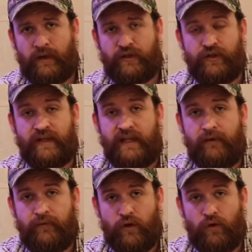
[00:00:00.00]
to
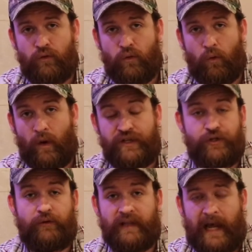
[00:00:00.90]
give you what
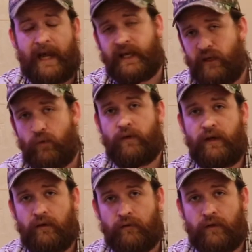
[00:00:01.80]
you lack, He will
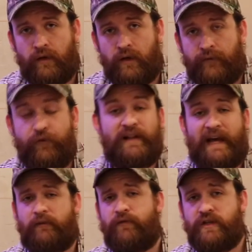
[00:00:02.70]
give. If you
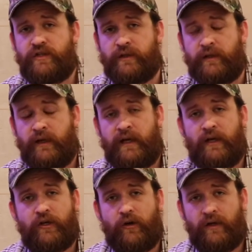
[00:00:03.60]
lack
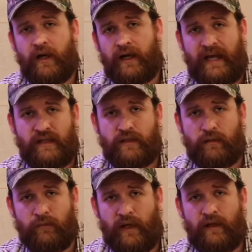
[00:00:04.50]
vision, go to God, ask
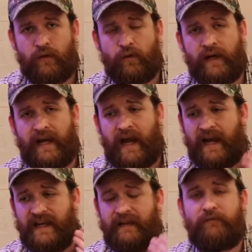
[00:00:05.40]
Him, "Hey, Lord,
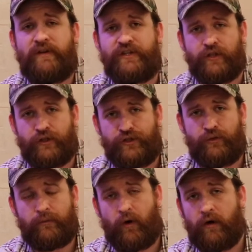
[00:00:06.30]
I need vision. Could
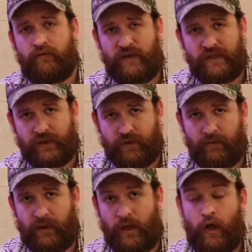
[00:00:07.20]
you impart vision to
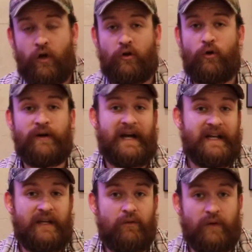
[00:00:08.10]
me? Lord, I
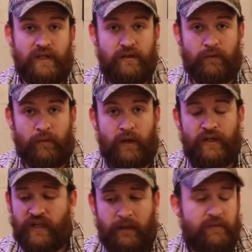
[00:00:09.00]
need wisdom."
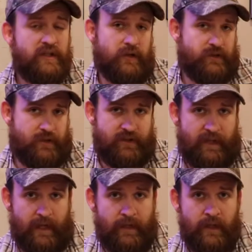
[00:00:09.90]
James tells us
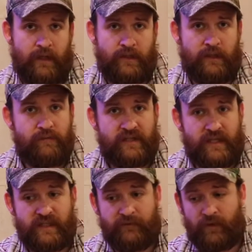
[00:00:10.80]
that. James
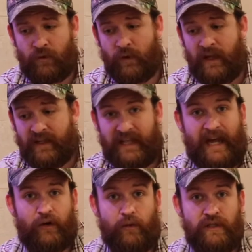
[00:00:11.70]
says, if you
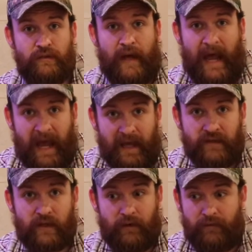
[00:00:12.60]
lack wisdom,
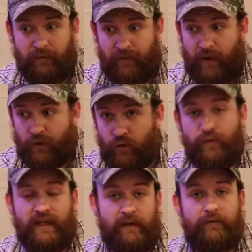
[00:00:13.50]
ask of the Father
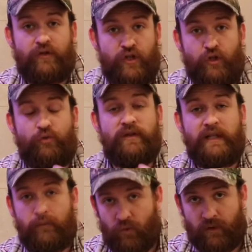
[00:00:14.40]
who'll give to you
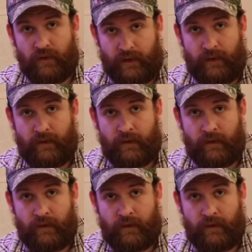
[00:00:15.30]
liberally.